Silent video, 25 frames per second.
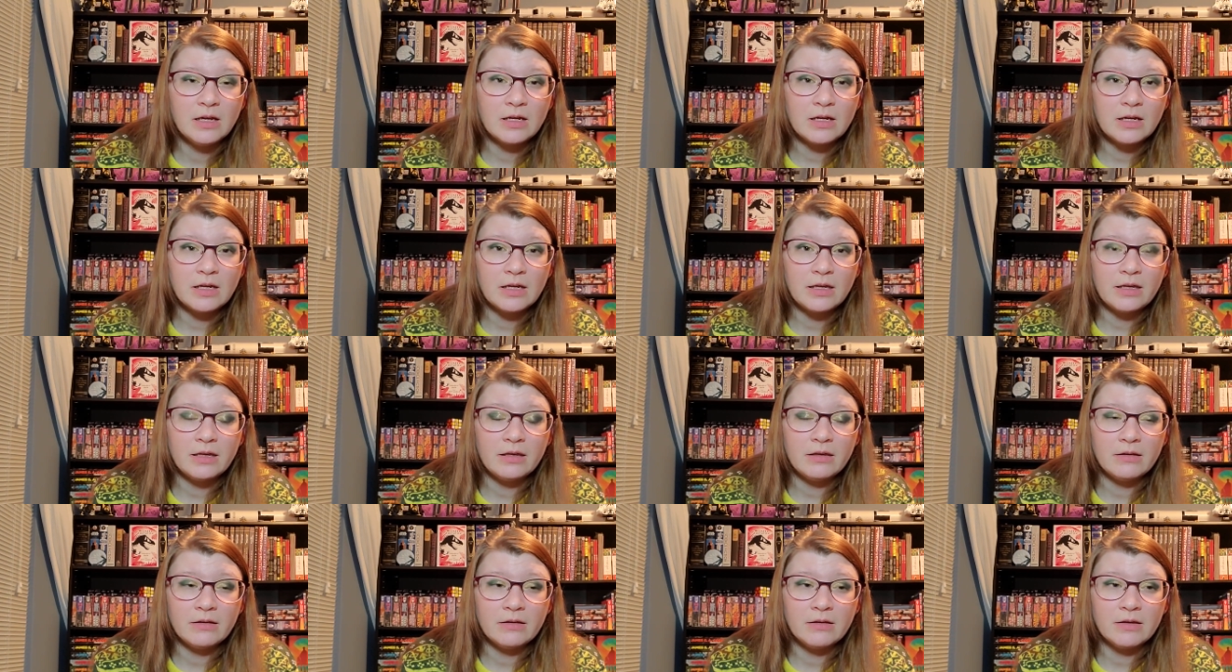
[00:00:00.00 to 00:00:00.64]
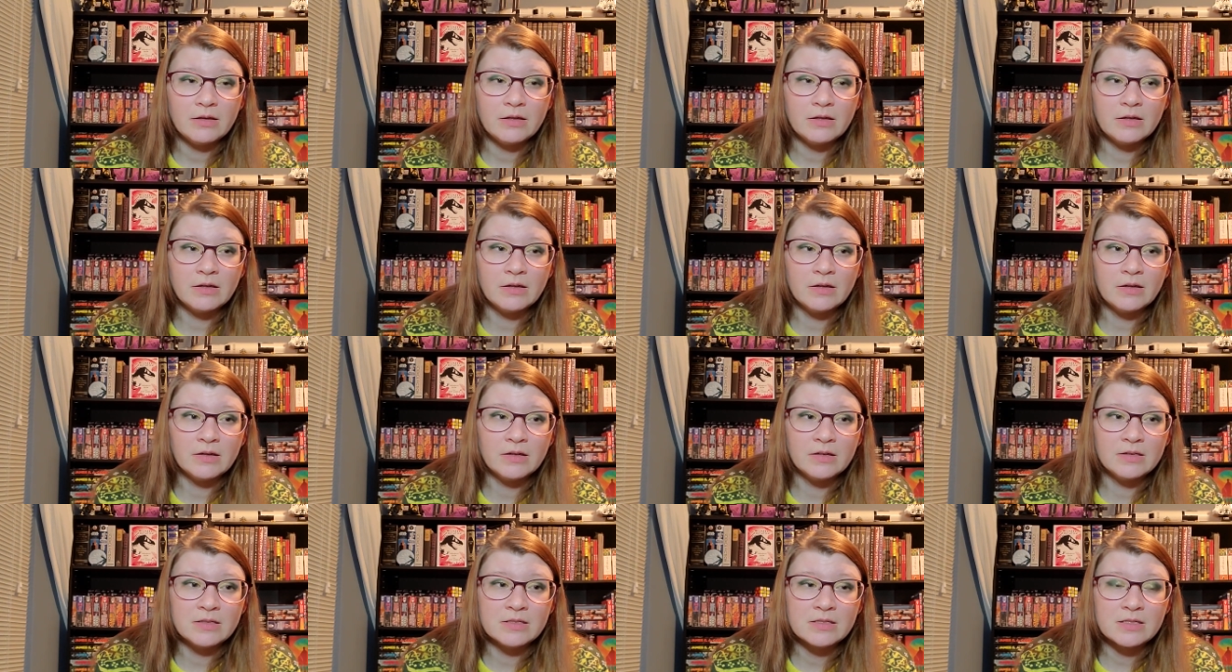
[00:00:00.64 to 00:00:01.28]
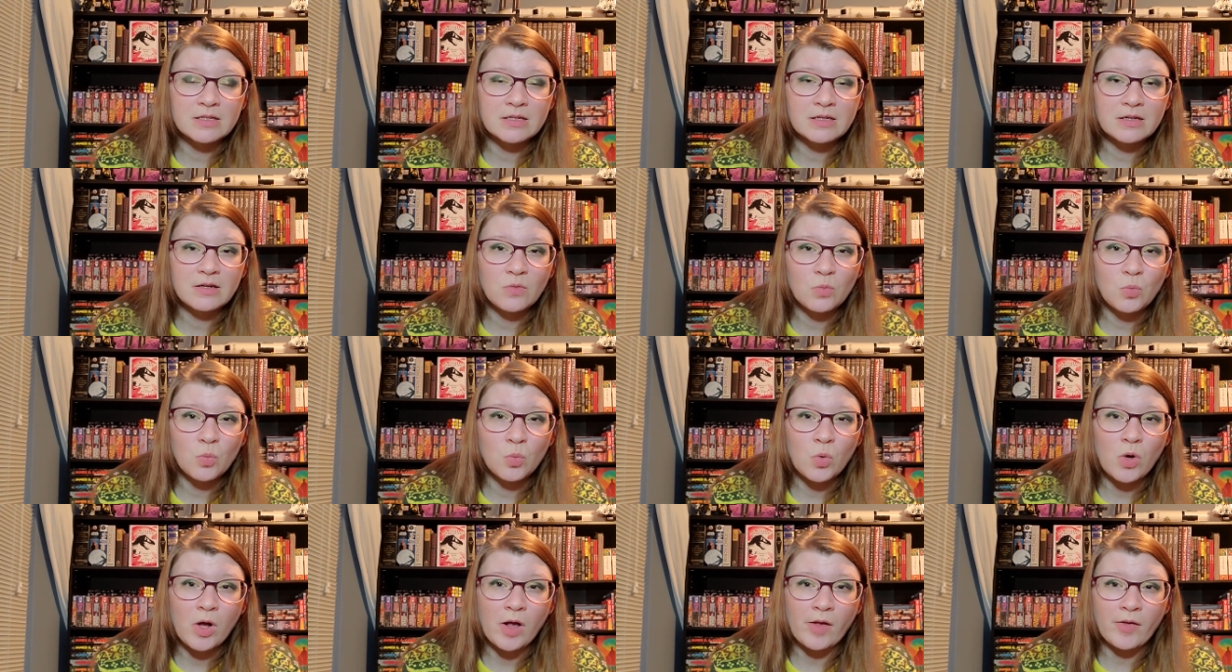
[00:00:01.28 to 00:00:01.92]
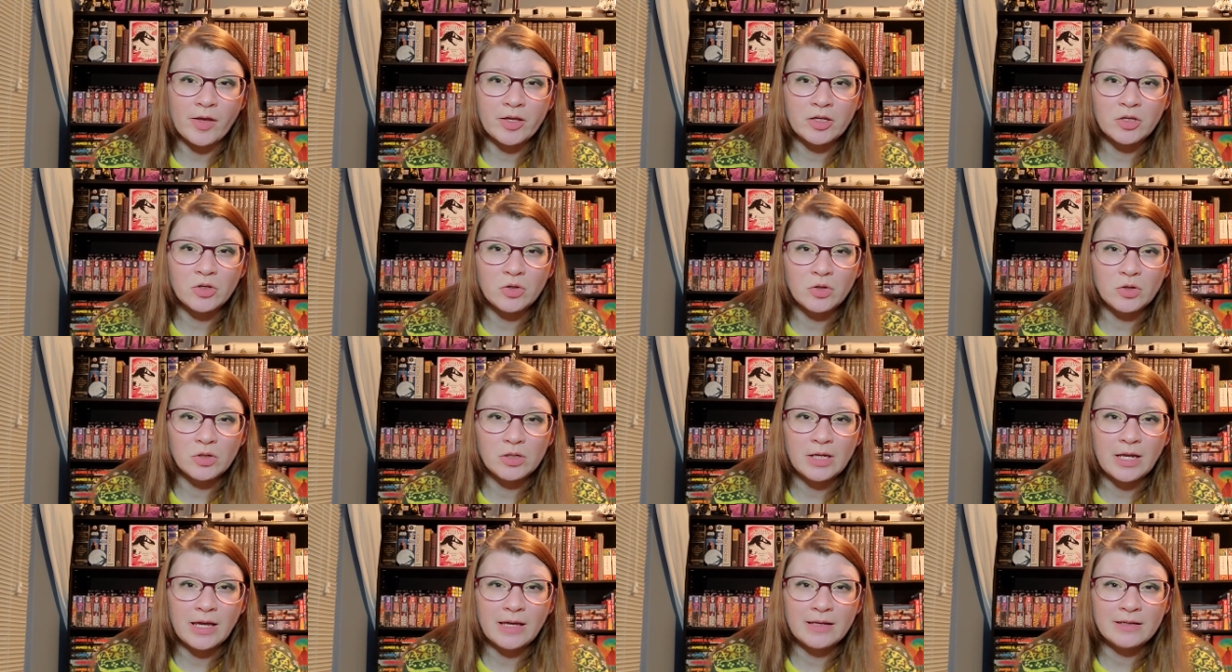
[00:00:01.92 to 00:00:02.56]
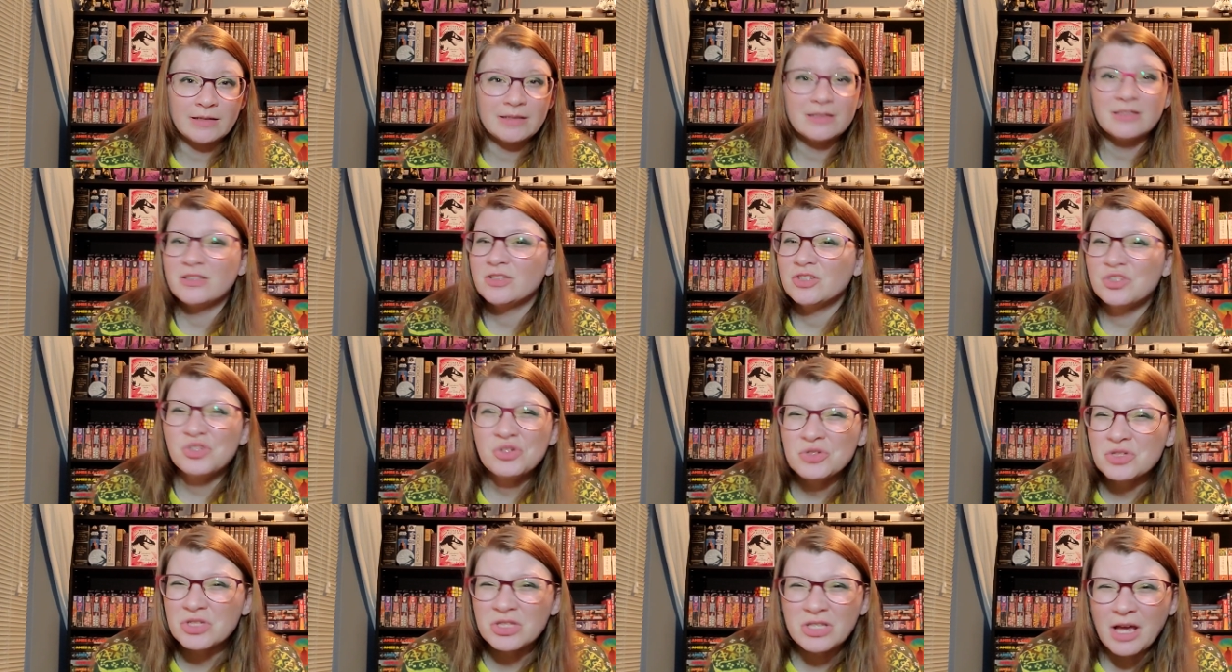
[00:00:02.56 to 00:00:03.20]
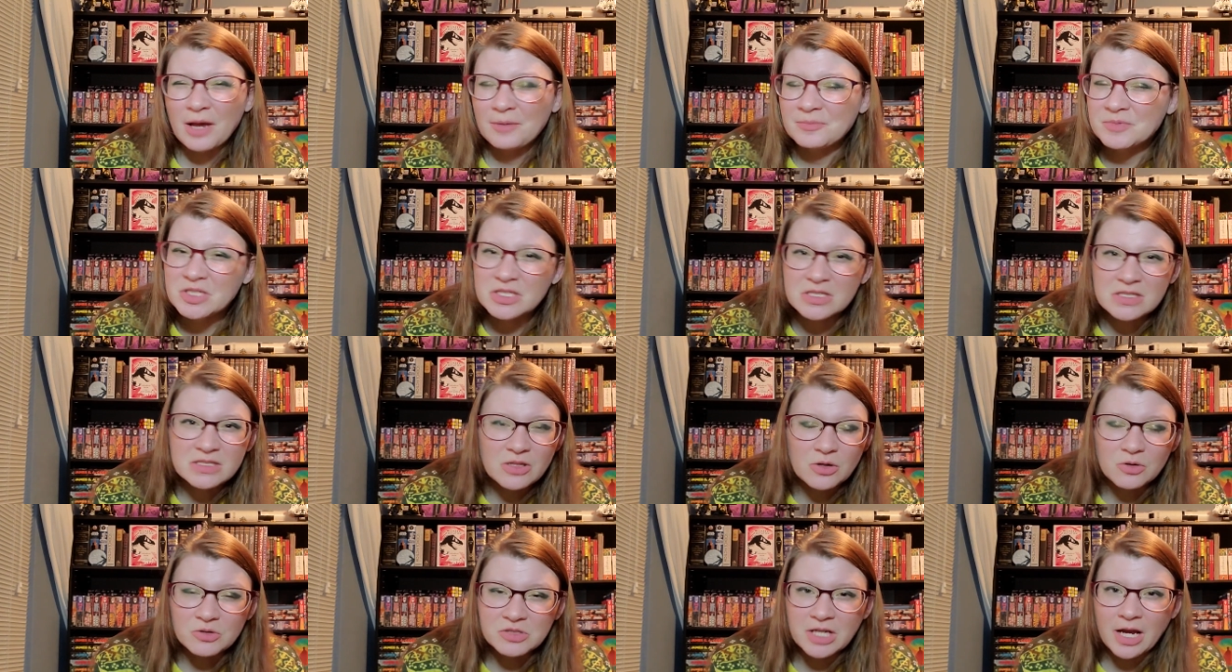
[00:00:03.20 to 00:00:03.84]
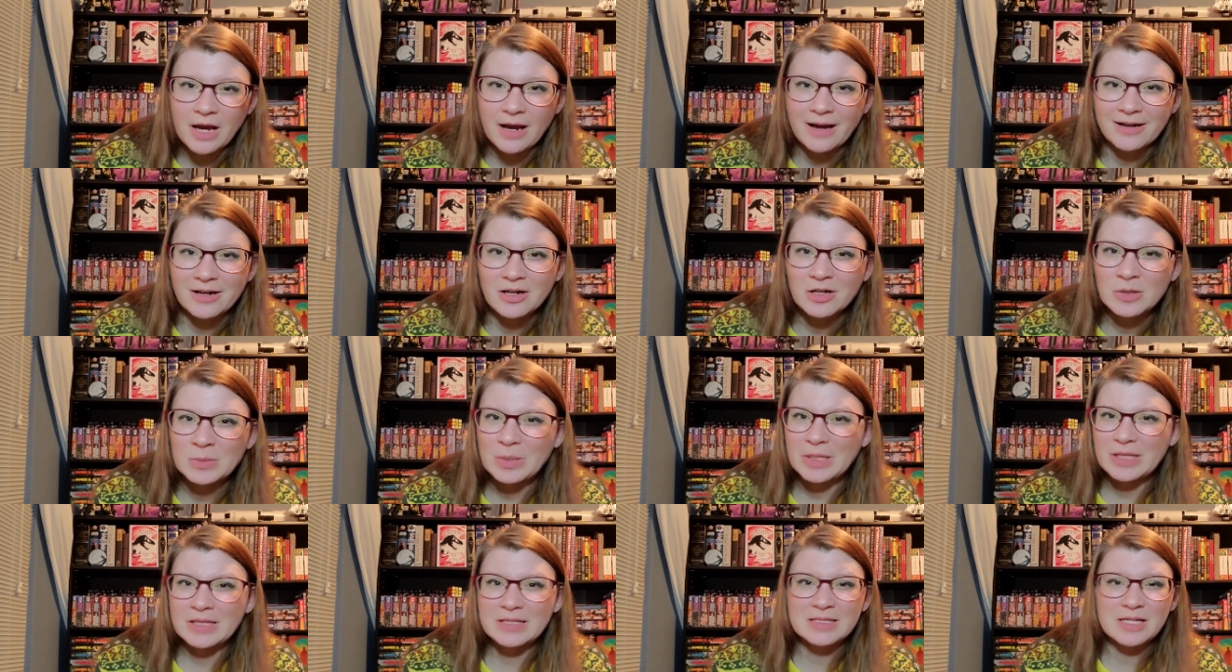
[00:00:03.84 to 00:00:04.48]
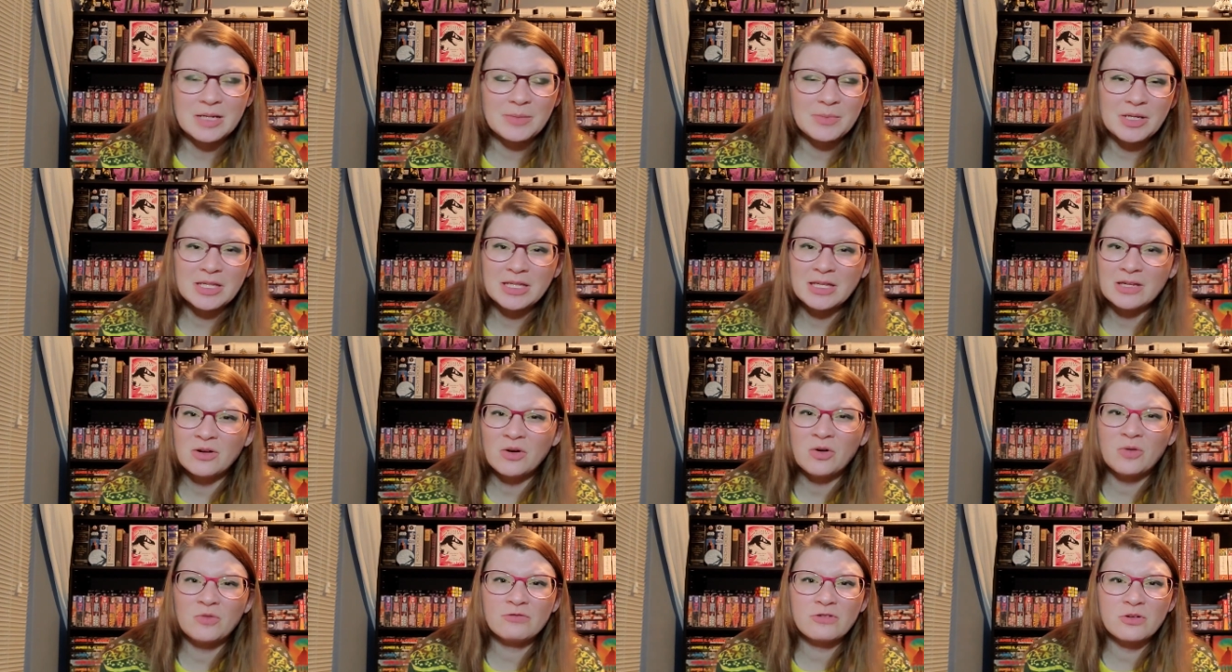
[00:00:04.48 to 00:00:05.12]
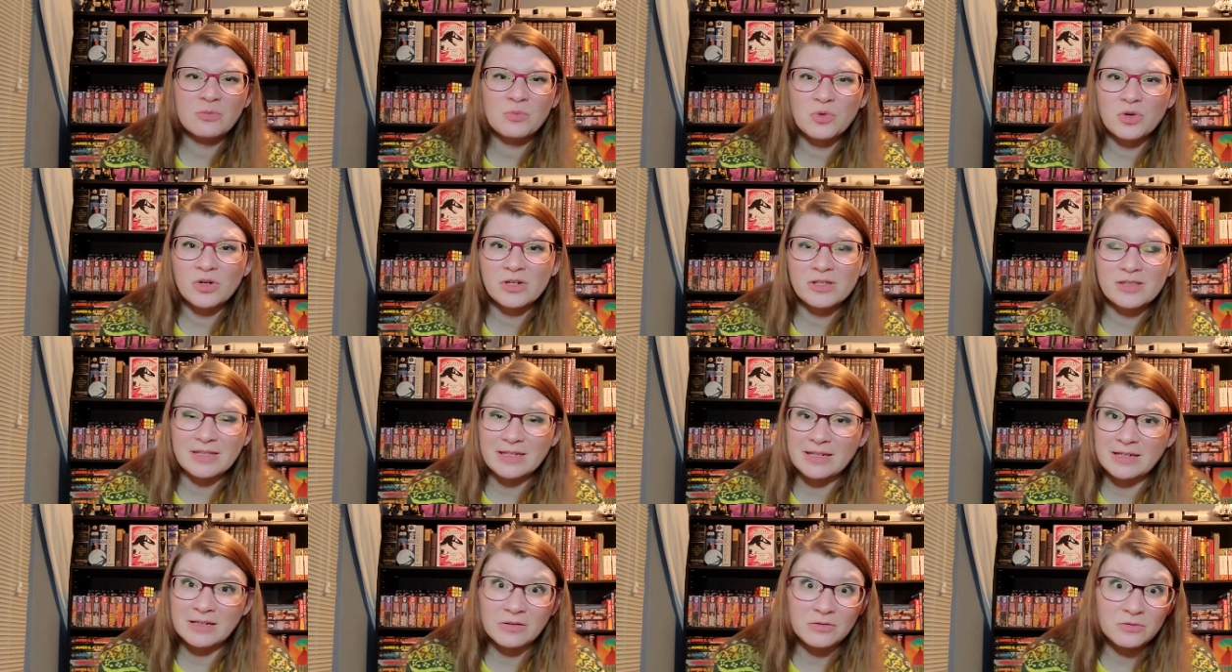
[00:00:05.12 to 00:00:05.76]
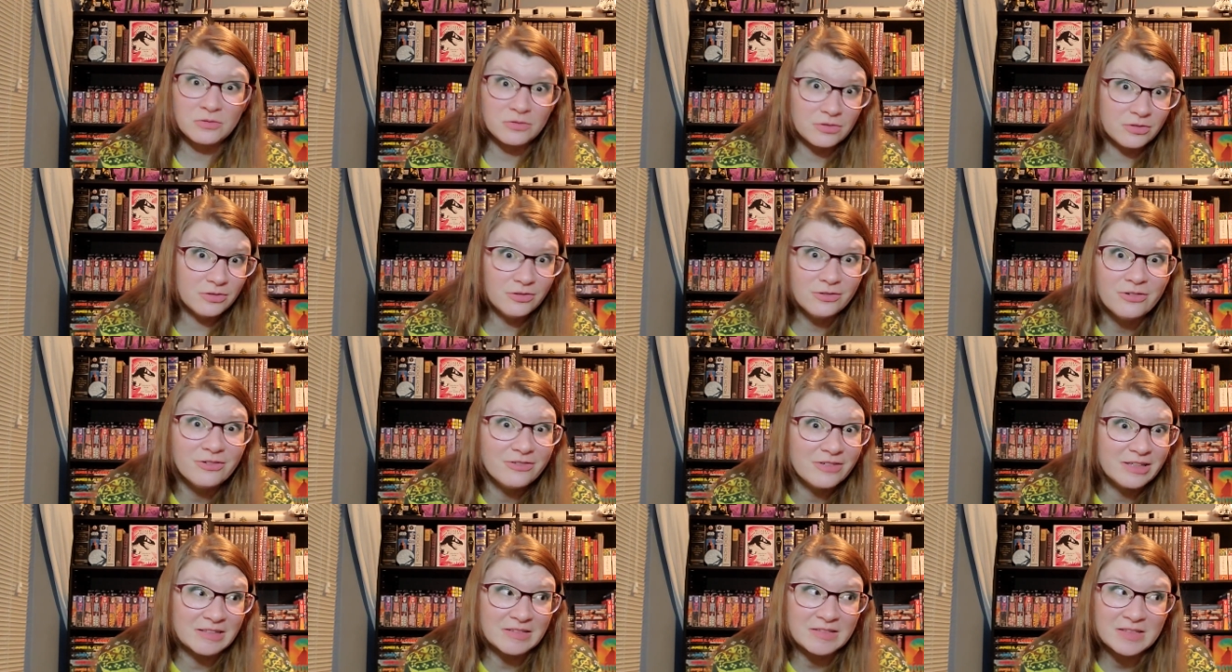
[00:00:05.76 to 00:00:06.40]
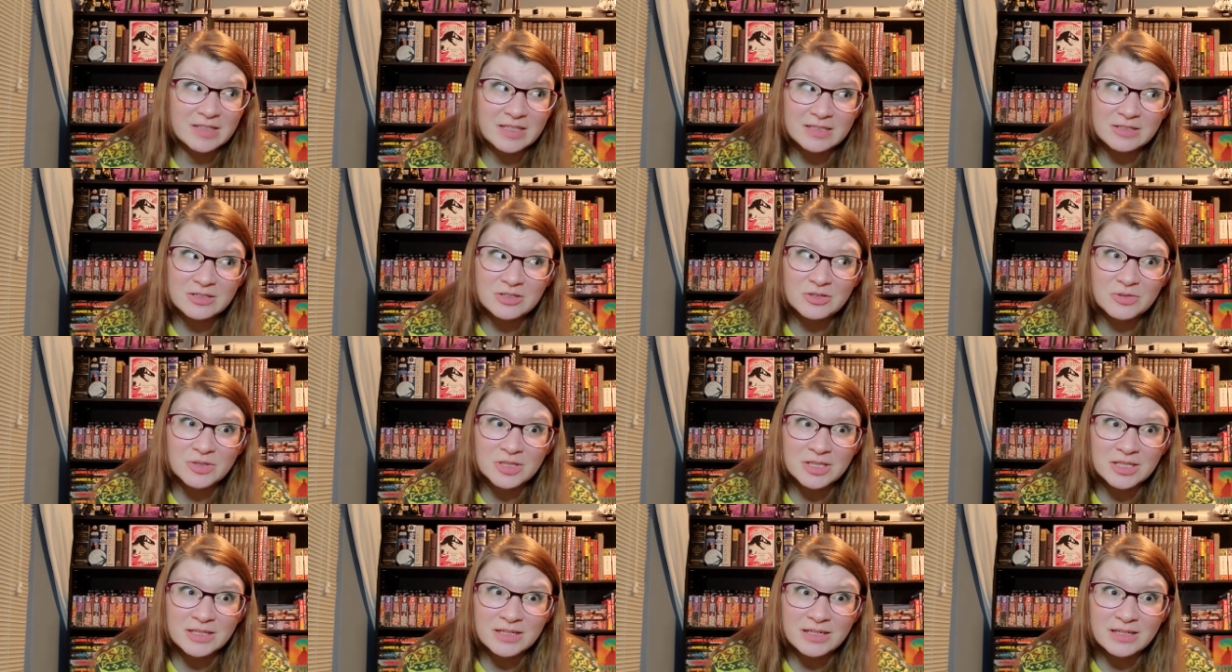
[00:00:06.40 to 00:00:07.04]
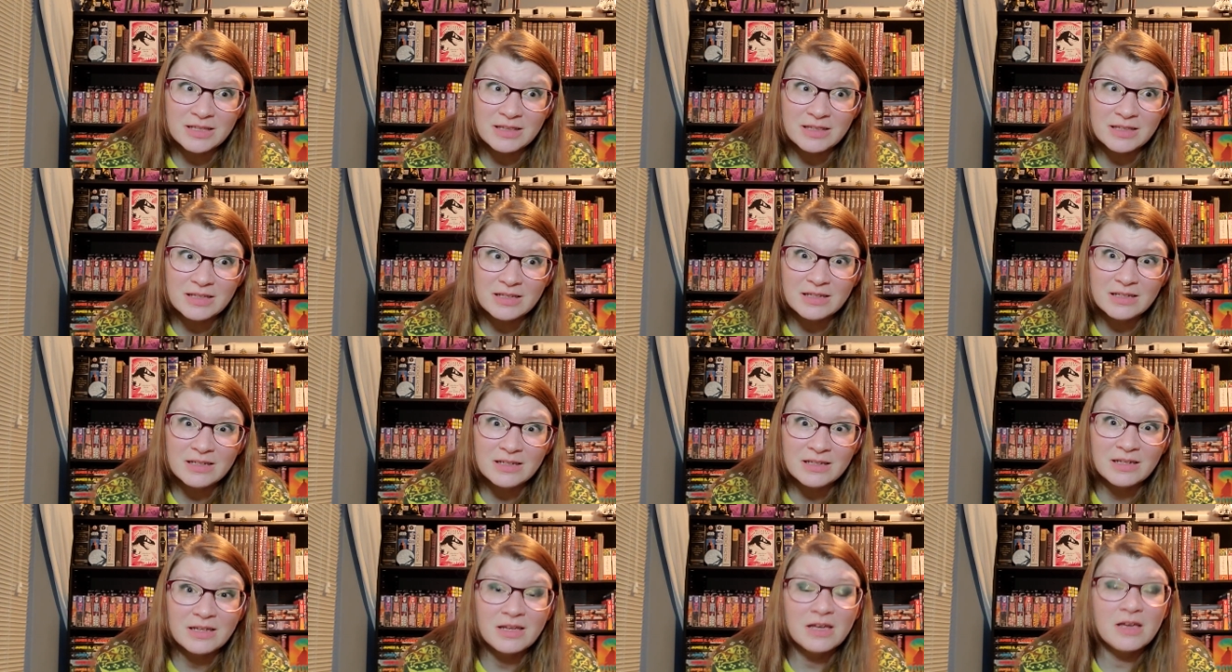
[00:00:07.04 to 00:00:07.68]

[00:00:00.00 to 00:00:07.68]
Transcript: And while I could, usually I'm just so tired by the time I get home from work that I don't feel like doing anything.